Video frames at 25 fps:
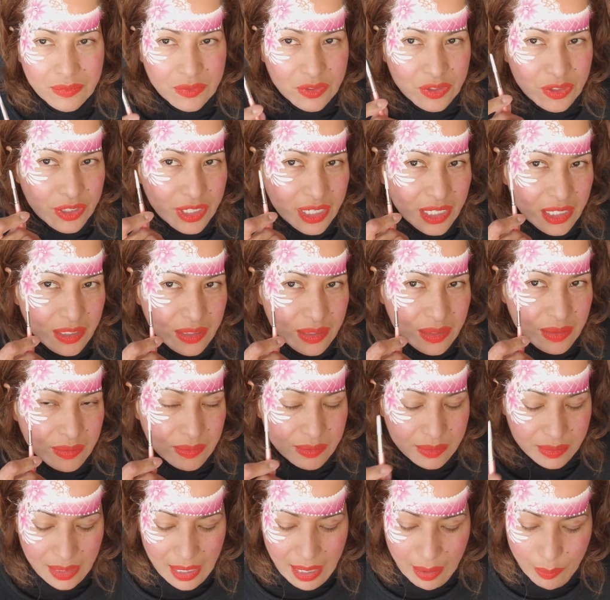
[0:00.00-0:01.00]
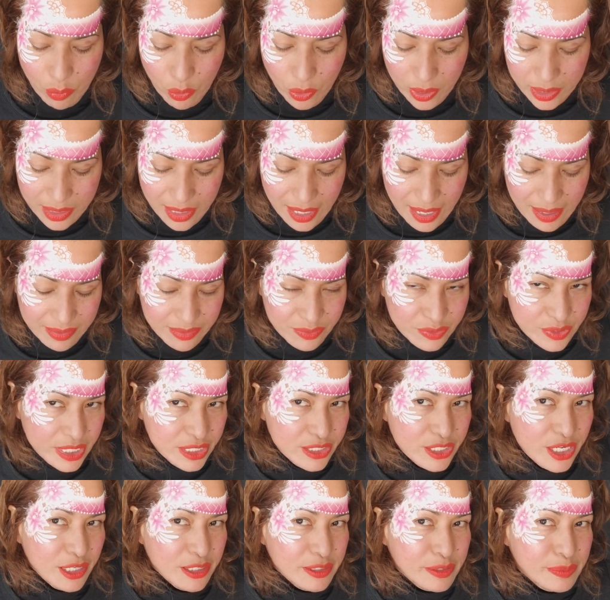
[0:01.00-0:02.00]
You can avoid the
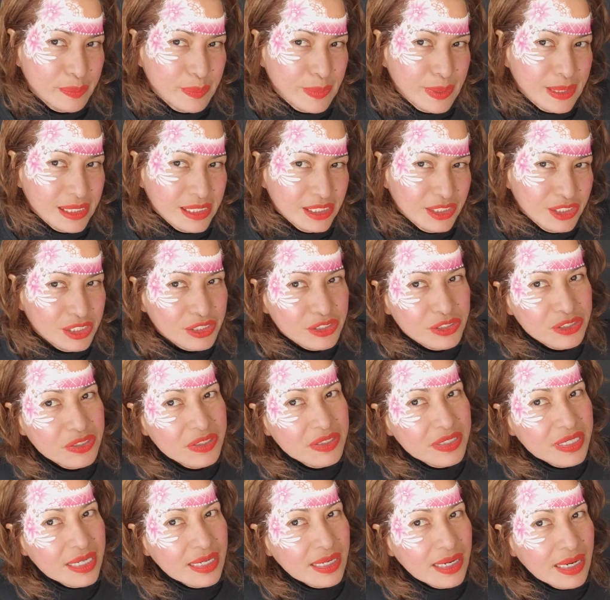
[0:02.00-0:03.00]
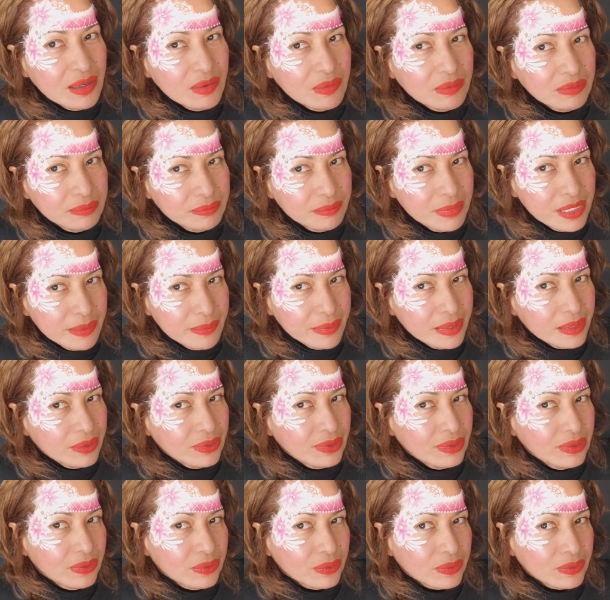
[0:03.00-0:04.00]
teardrops, but just to see how maybe
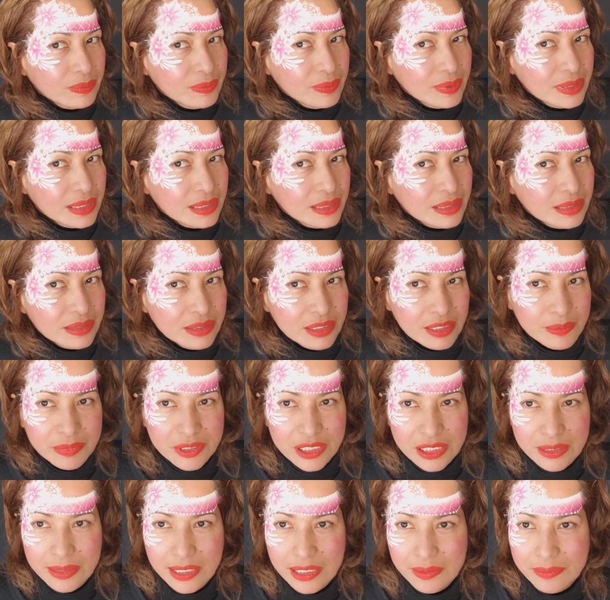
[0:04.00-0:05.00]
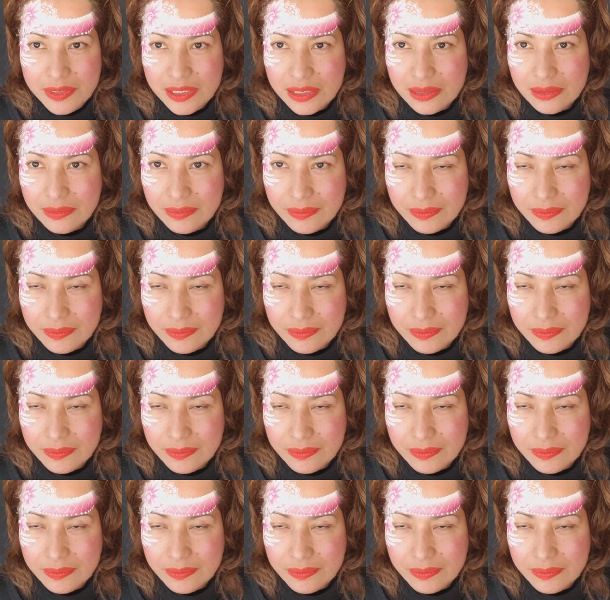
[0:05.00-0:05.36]
look with some teardrops.